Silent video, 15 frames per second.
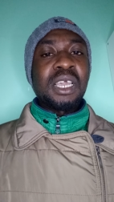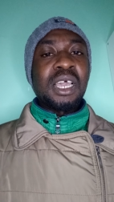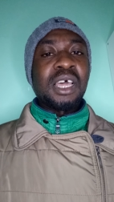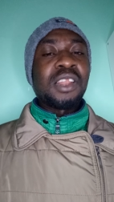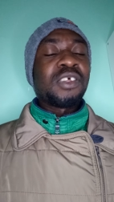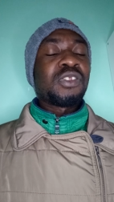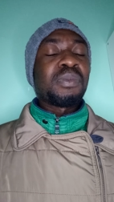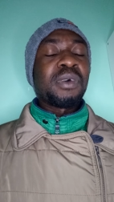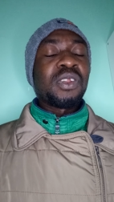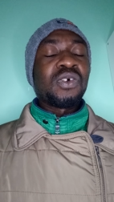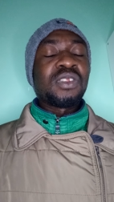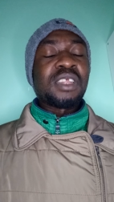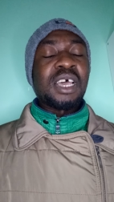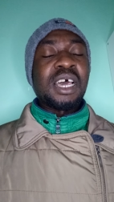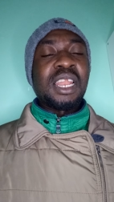Allah subhanahu
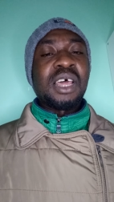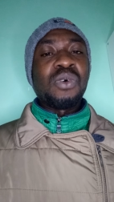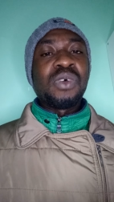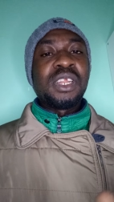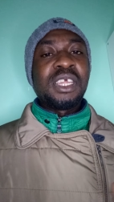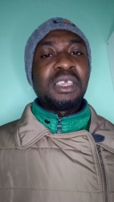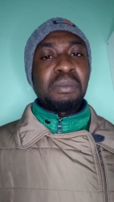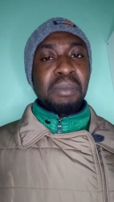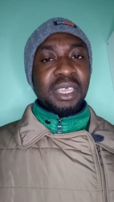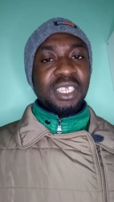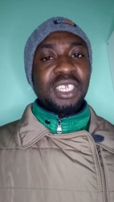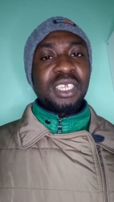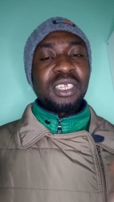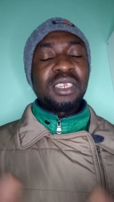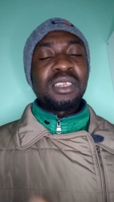wa ta'ala, when He
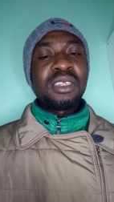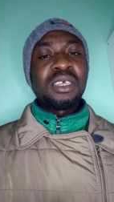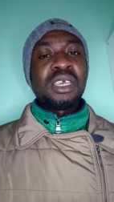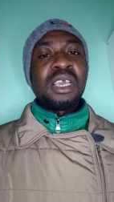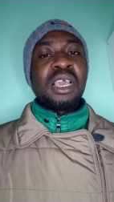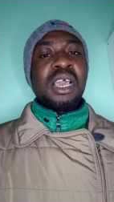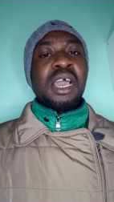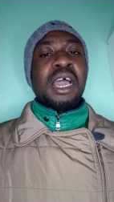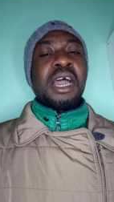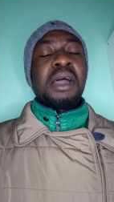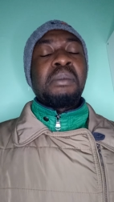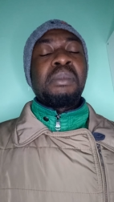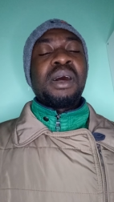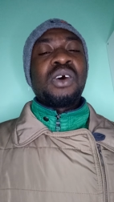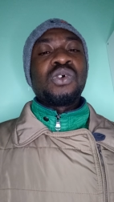mentioned
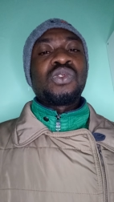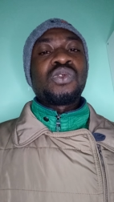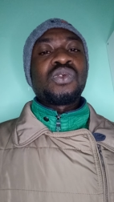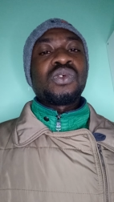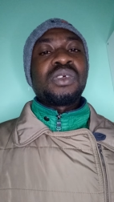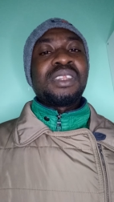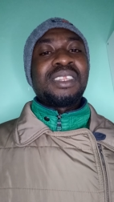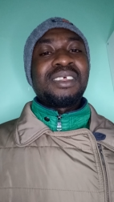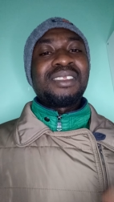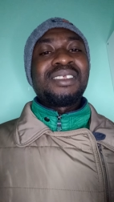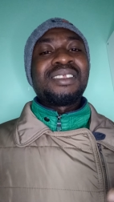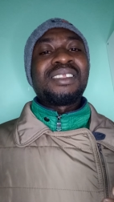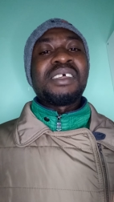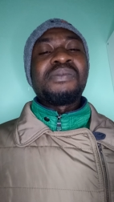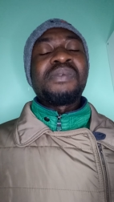about this
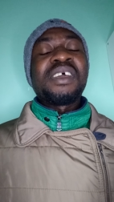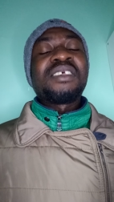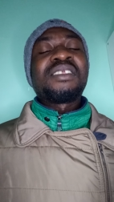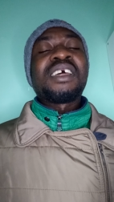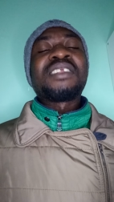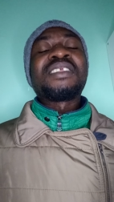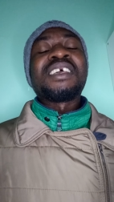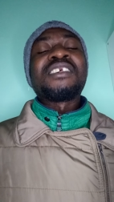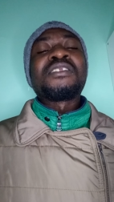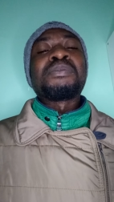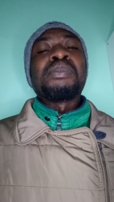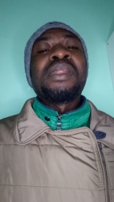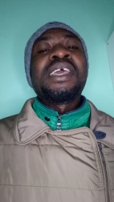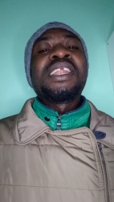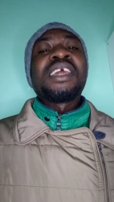is the verse that
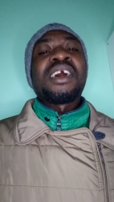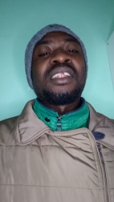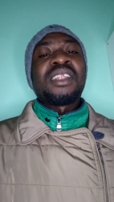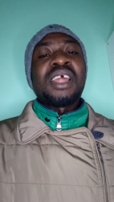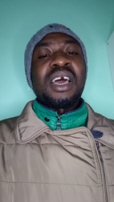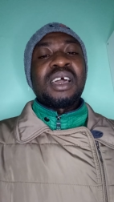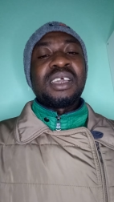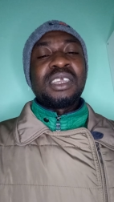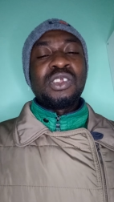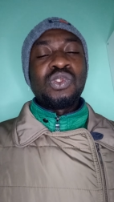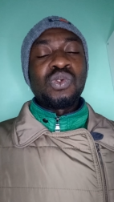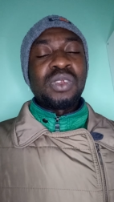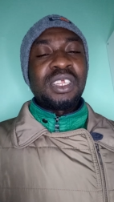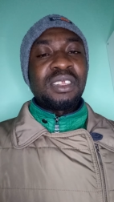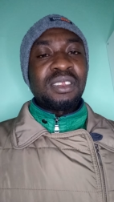explain Allah
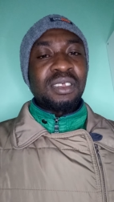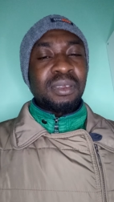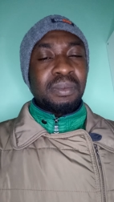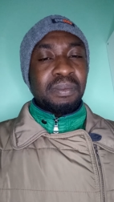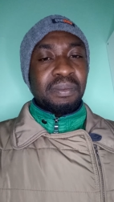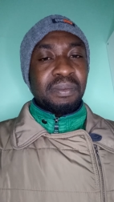into detail.